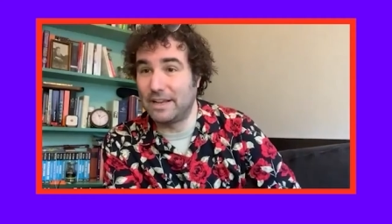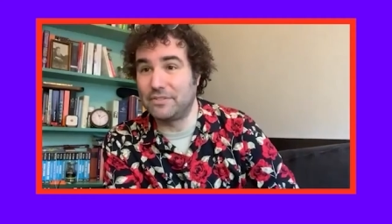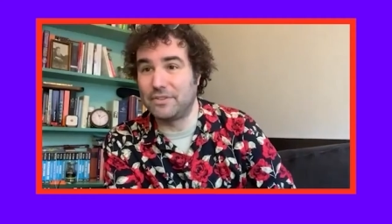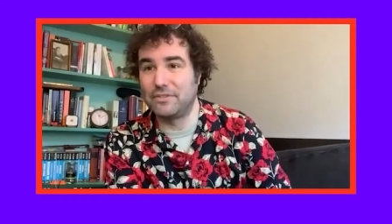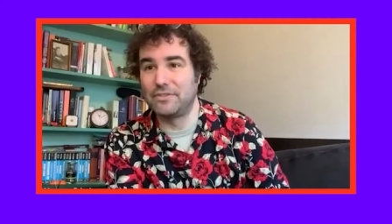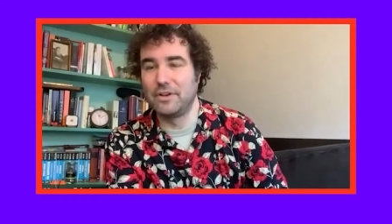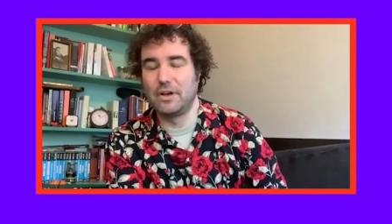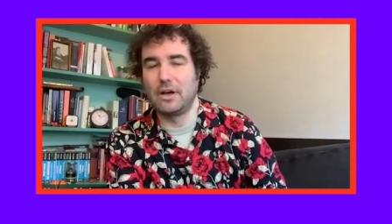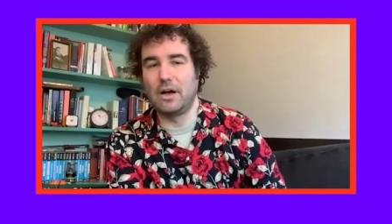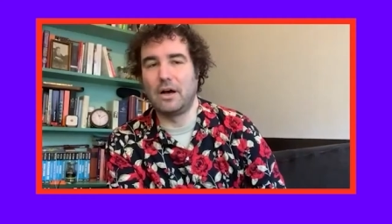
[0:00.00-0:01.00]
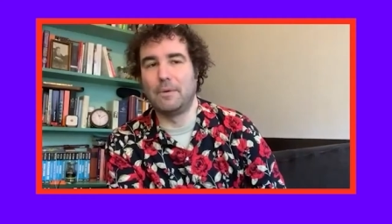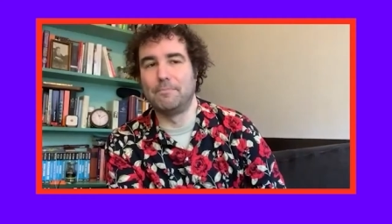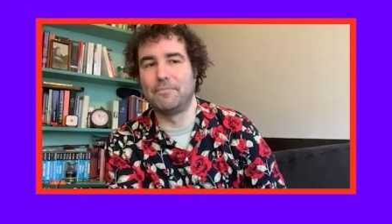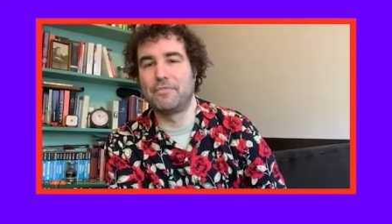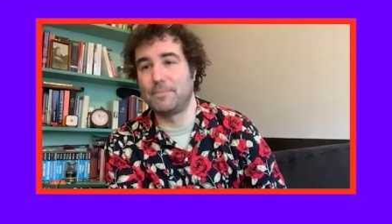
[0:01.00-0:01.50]
lessons
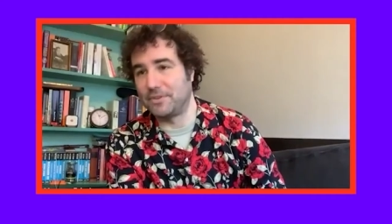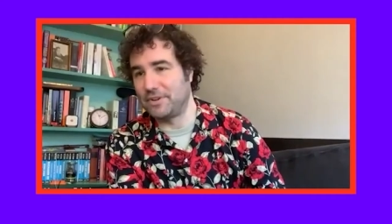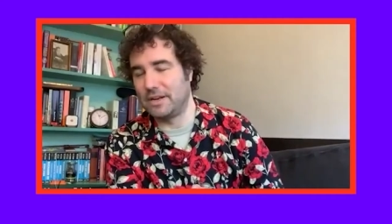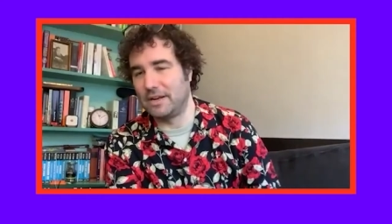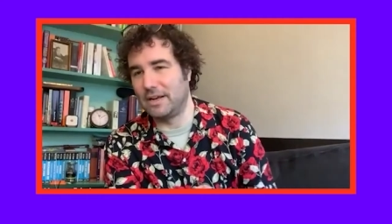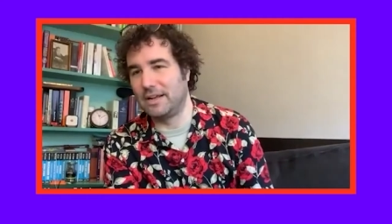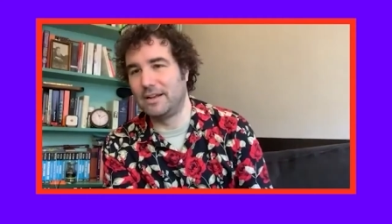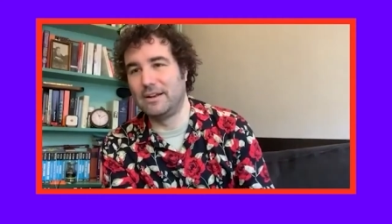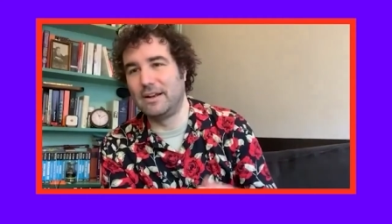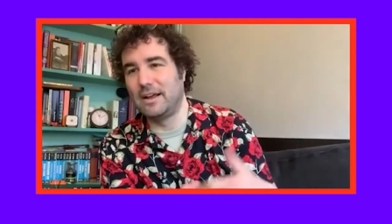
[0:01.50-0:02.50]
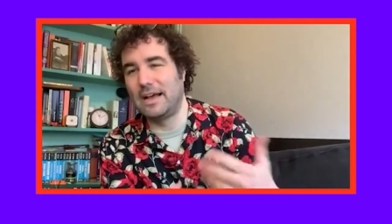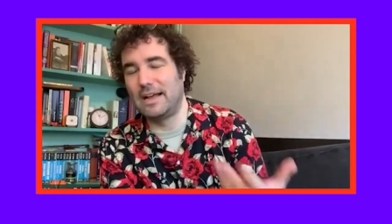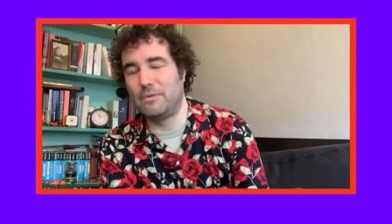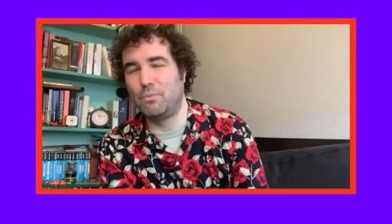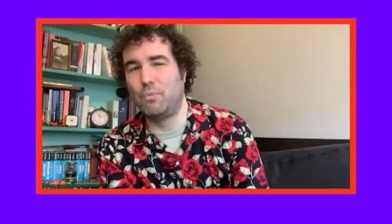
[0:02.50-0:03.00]
um, from this, and and
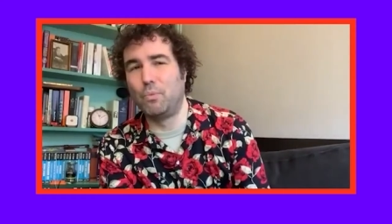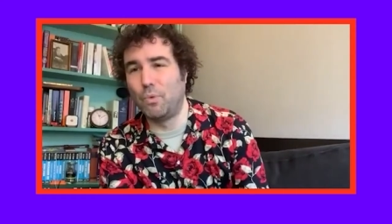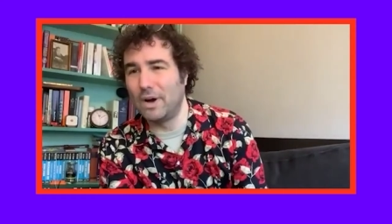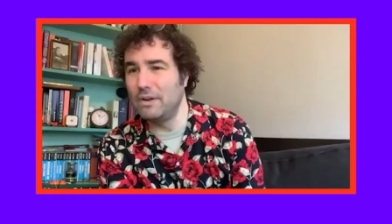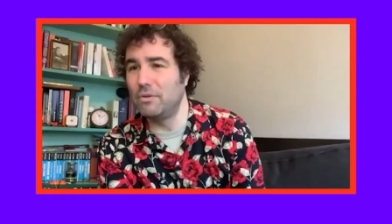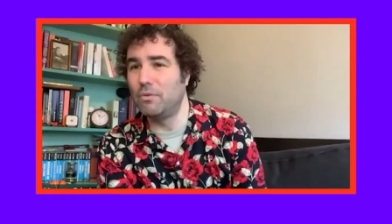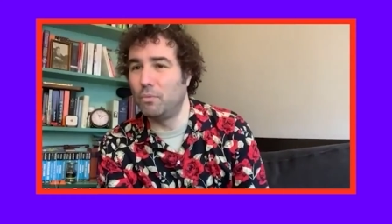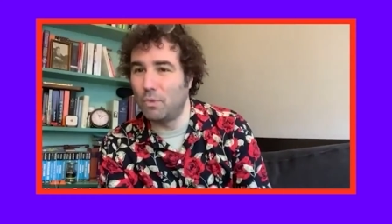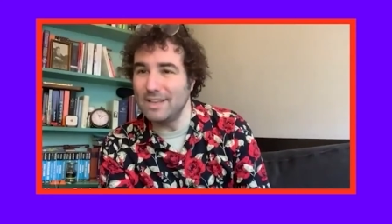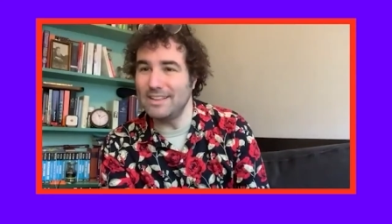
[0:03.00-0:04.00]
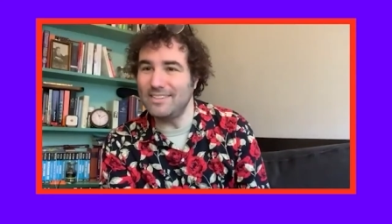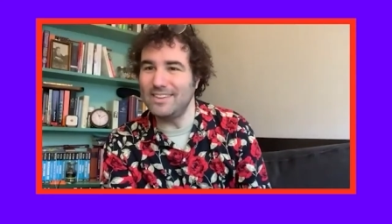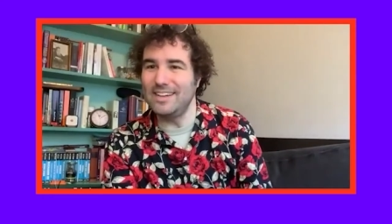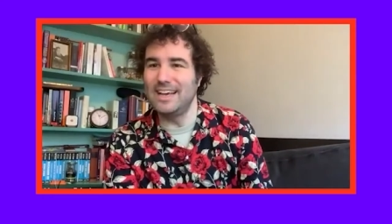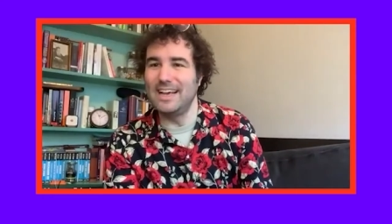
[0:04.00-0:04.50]
and one one
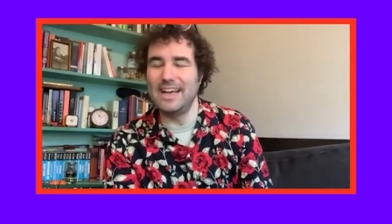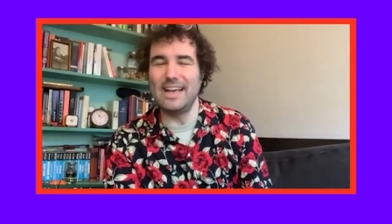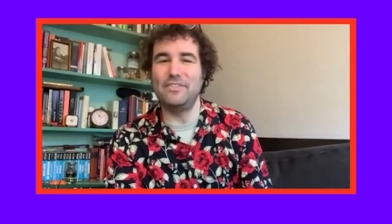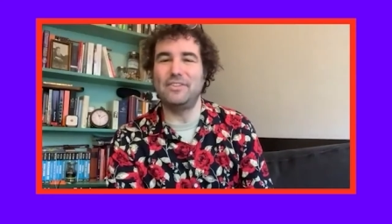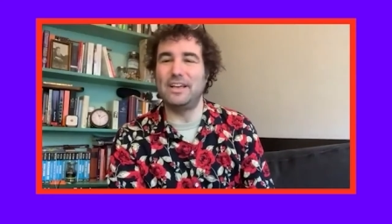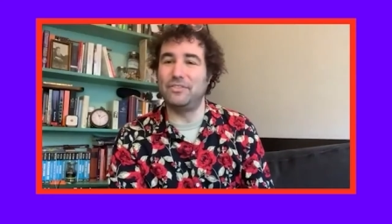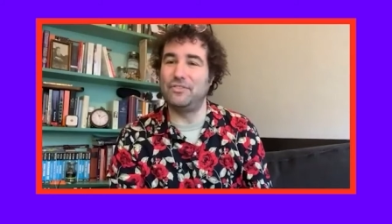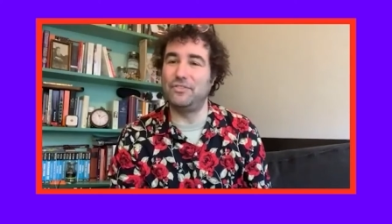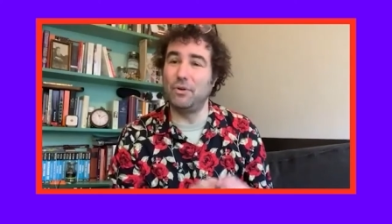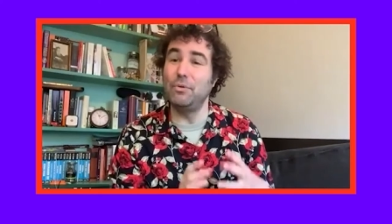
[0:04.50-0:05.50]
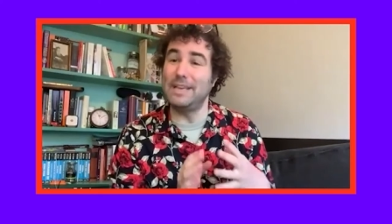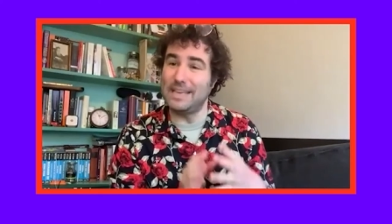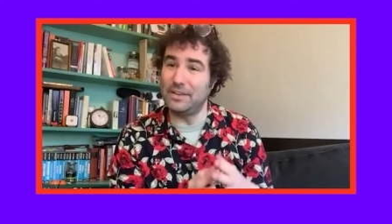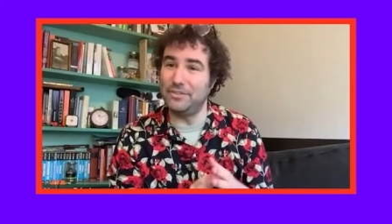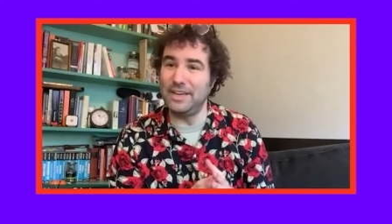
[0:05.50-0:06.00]
lesson is it's so
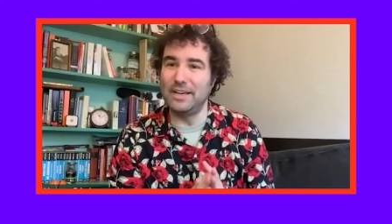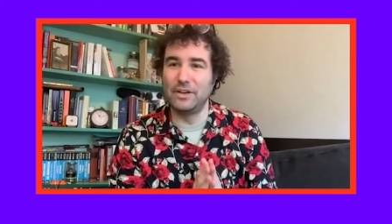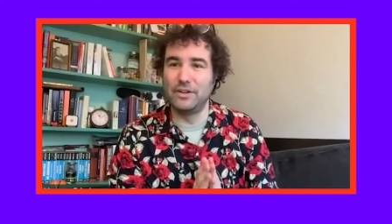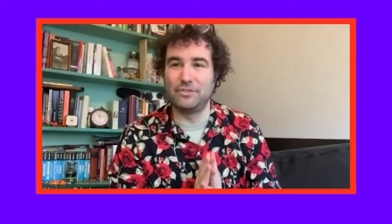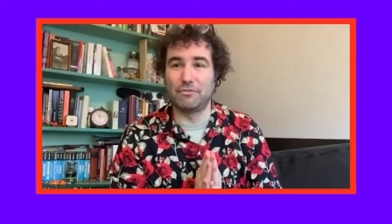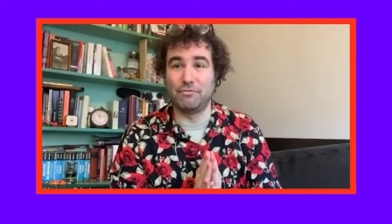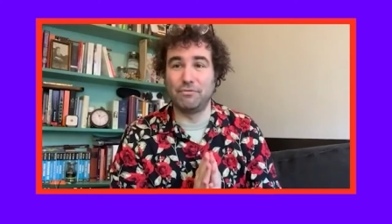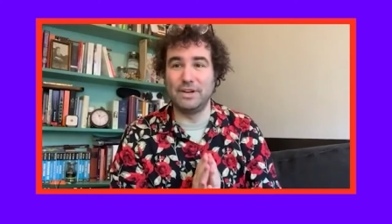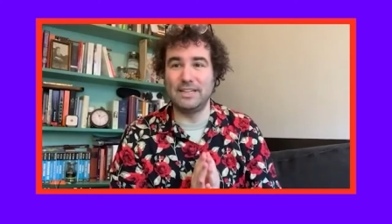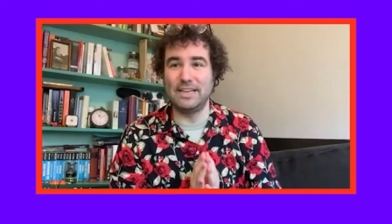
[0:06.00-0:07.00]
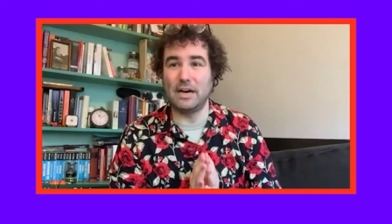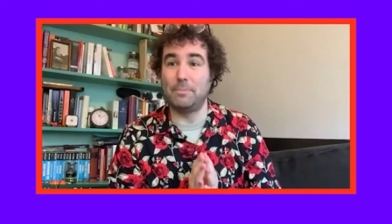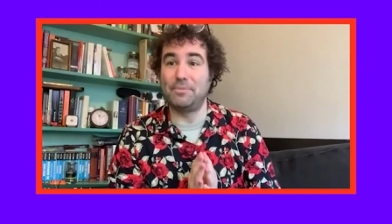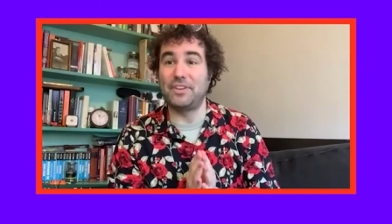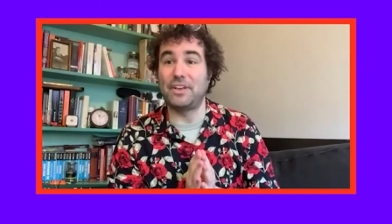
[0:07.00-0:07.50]
easy to really
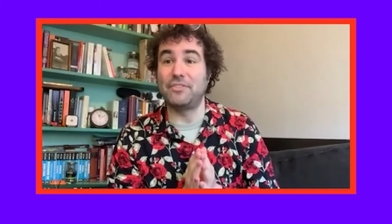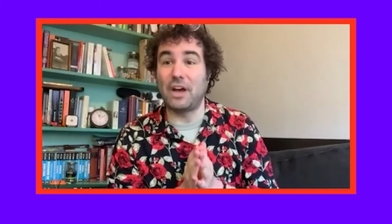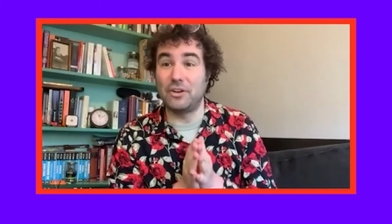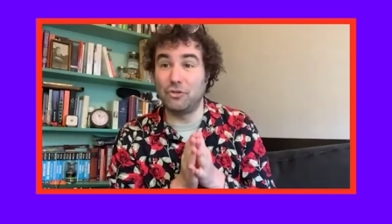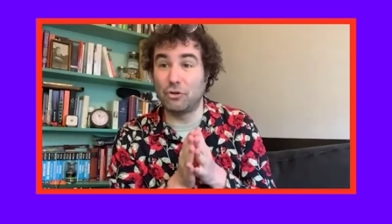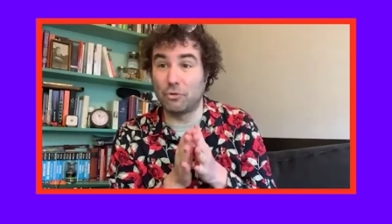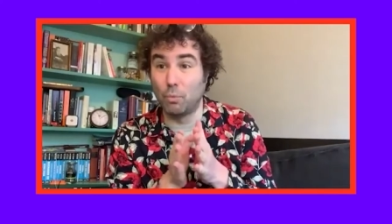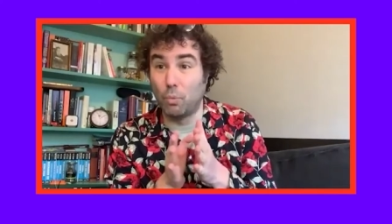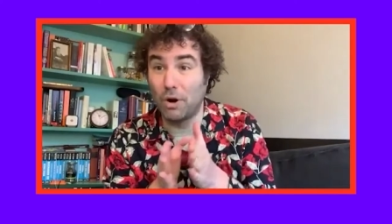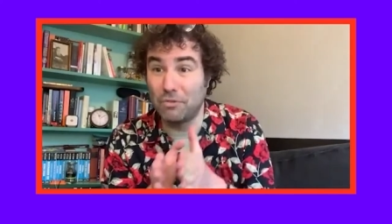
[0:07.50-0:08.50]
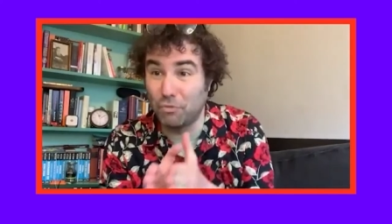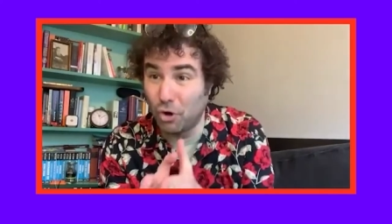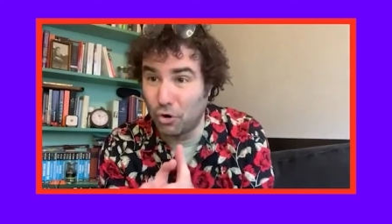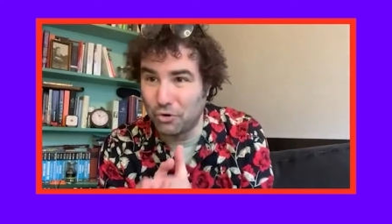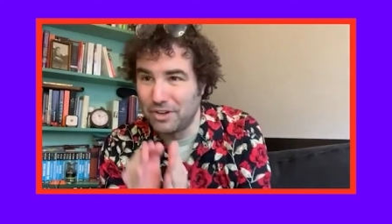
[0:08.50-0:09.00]
obsess on your one
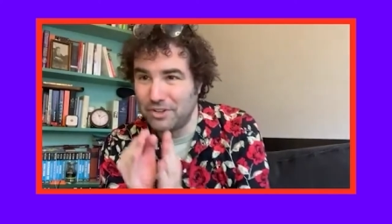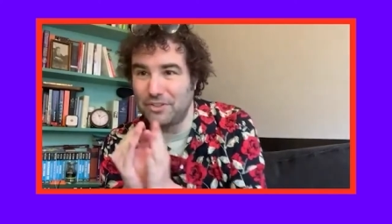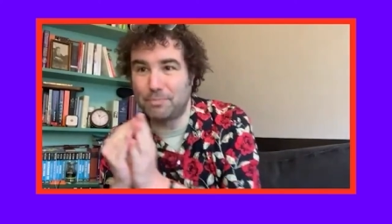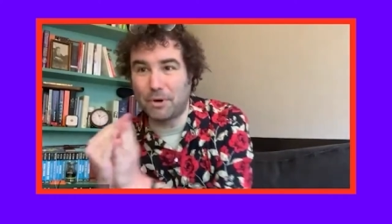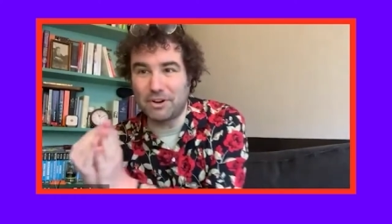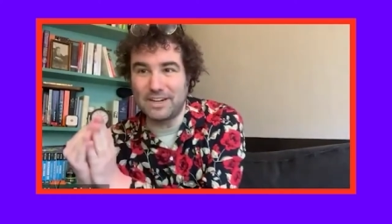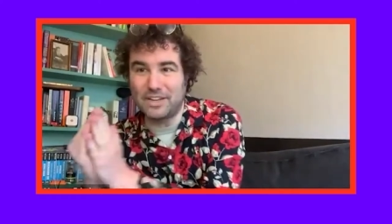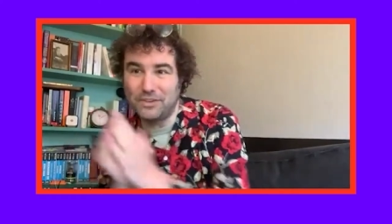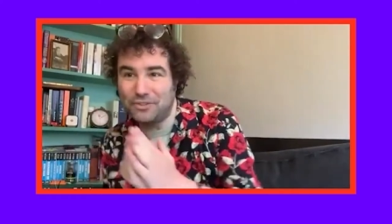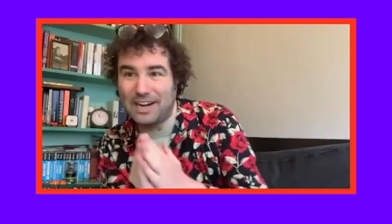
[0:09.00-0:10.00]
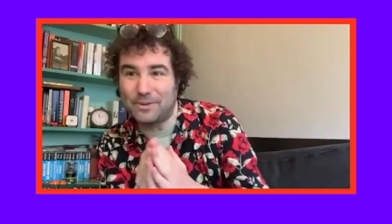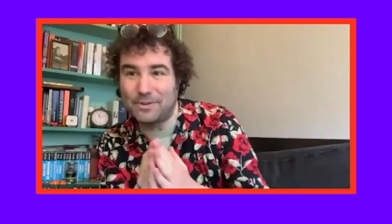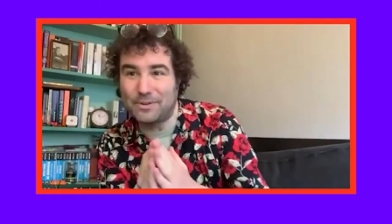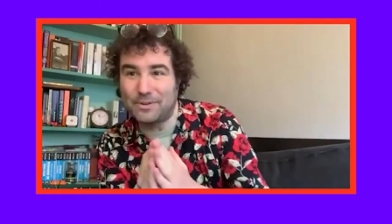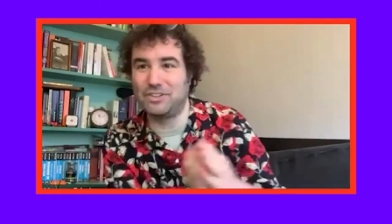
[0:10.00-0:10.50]
role, just marketing, user
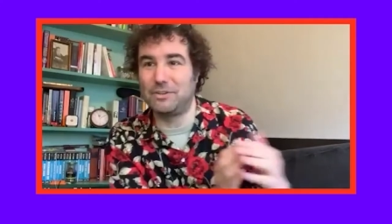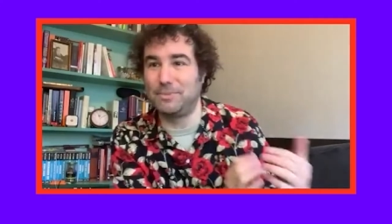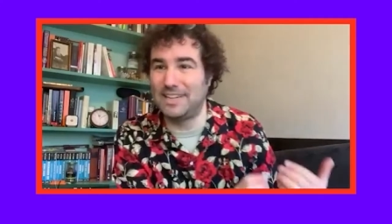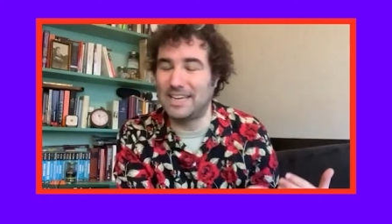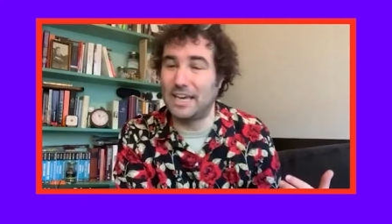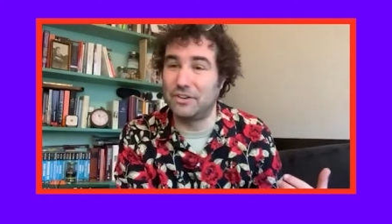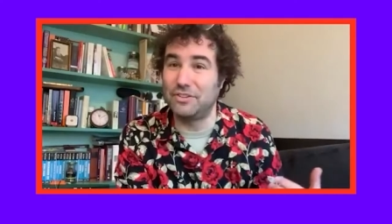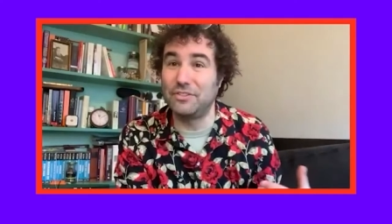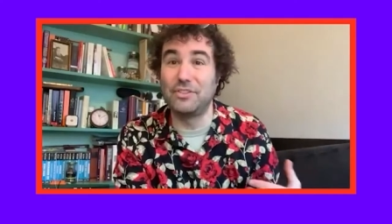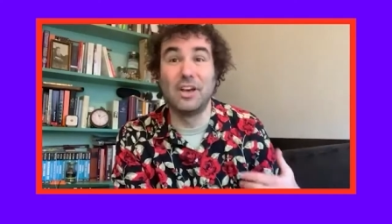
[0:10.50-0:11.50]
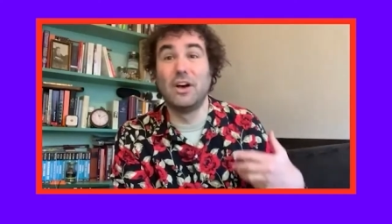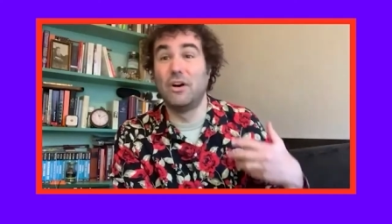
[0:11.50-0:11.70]
acquisition, communications,